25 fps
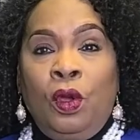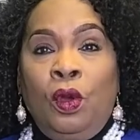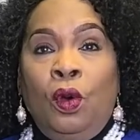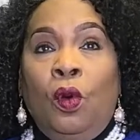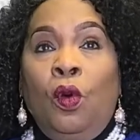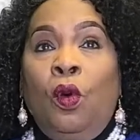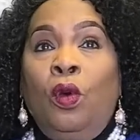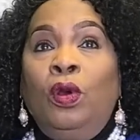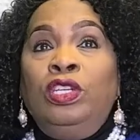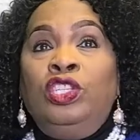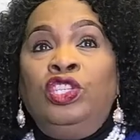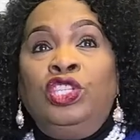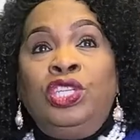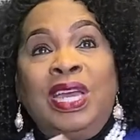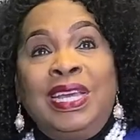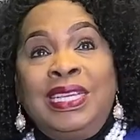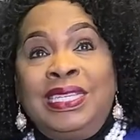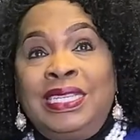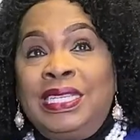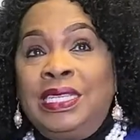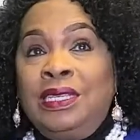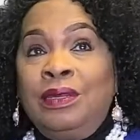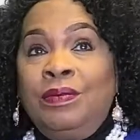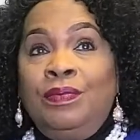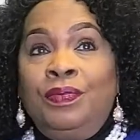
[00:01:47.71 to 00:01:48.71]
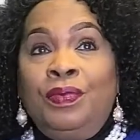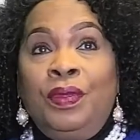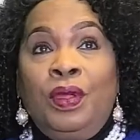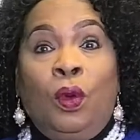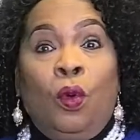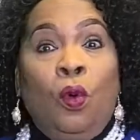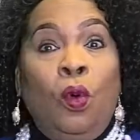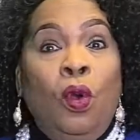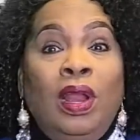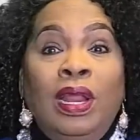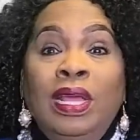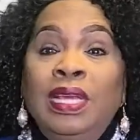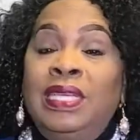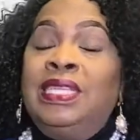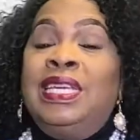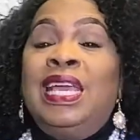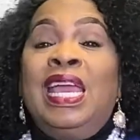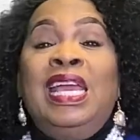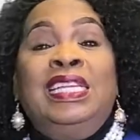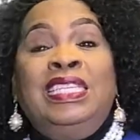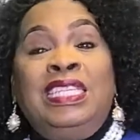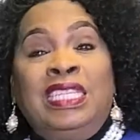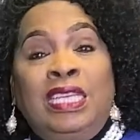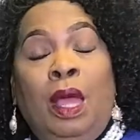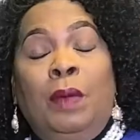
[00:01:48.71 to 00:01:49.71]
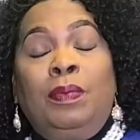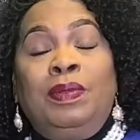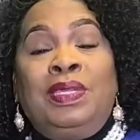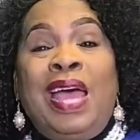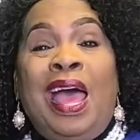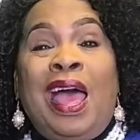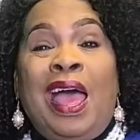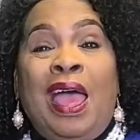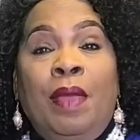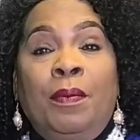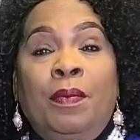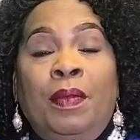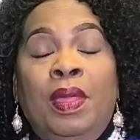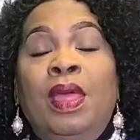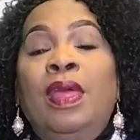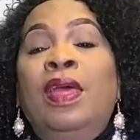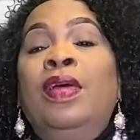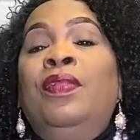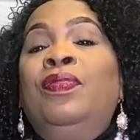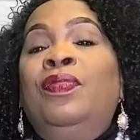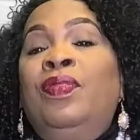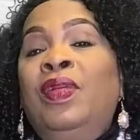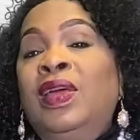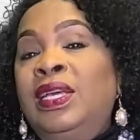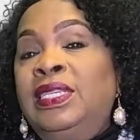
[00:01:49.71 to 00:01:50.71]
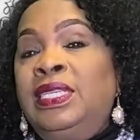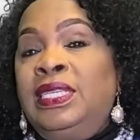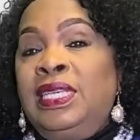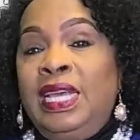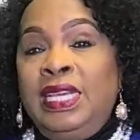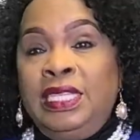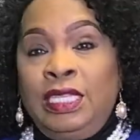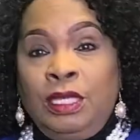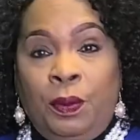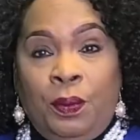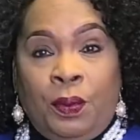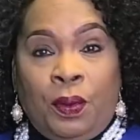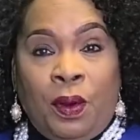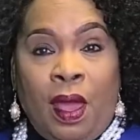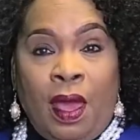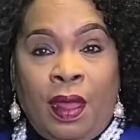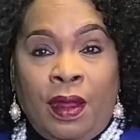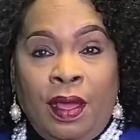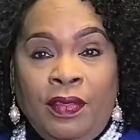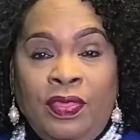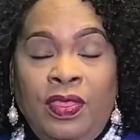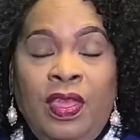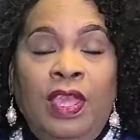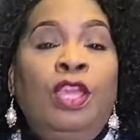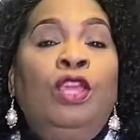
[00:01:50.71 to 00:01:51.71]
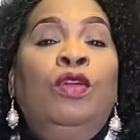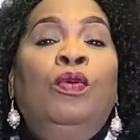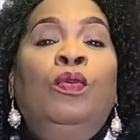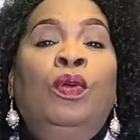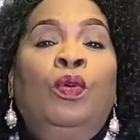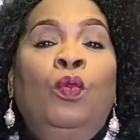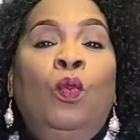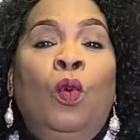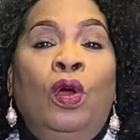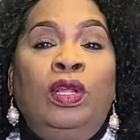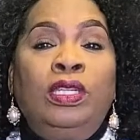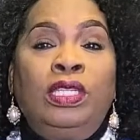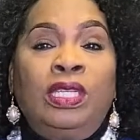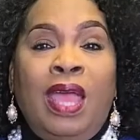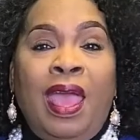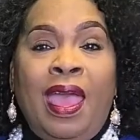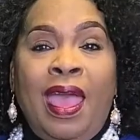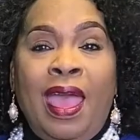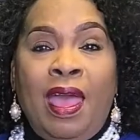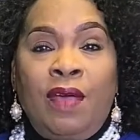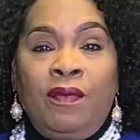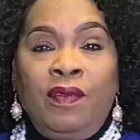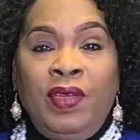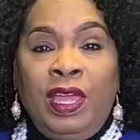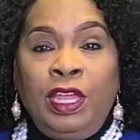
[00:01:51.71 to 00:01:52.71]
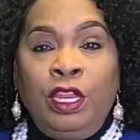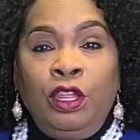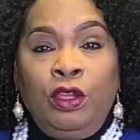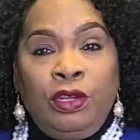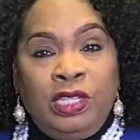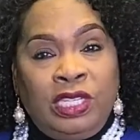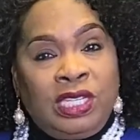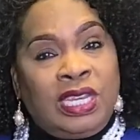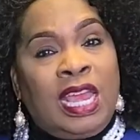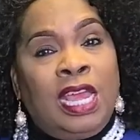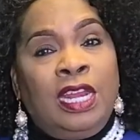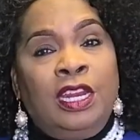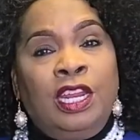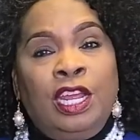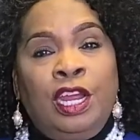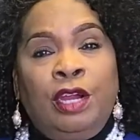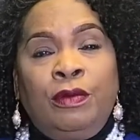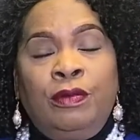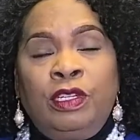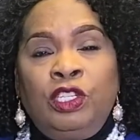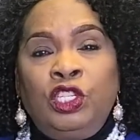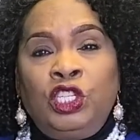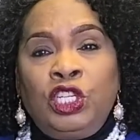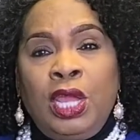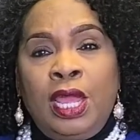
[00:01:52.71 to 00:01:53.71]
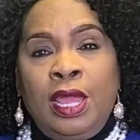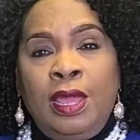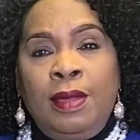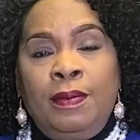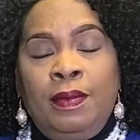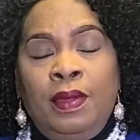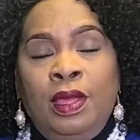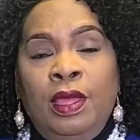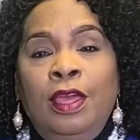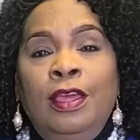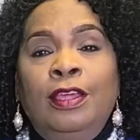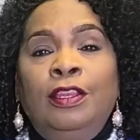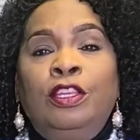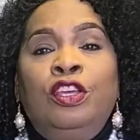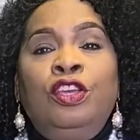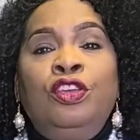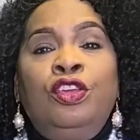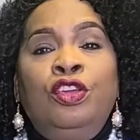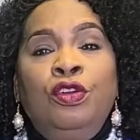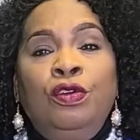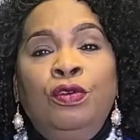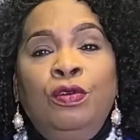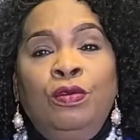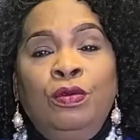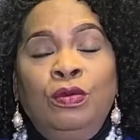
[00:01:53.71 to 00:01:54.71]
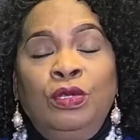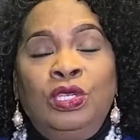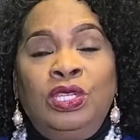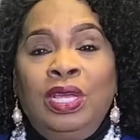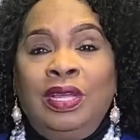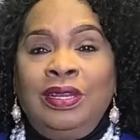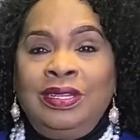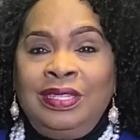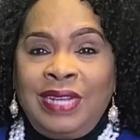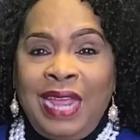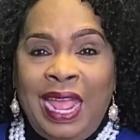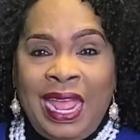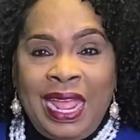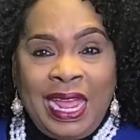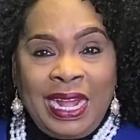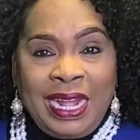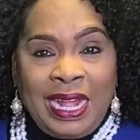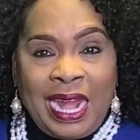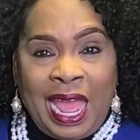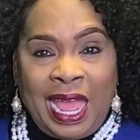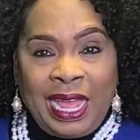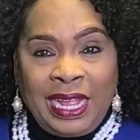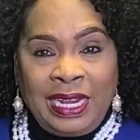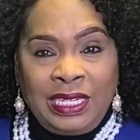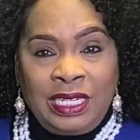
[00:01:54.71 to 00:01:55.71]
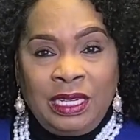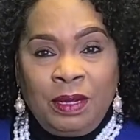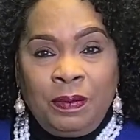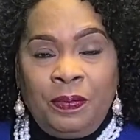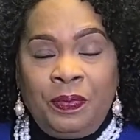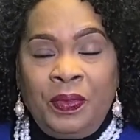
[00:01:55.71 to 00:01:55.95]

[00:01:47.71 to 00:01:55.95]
or just oily skin sometime, this is a product that you would want to have in your skincare regime to use day and night.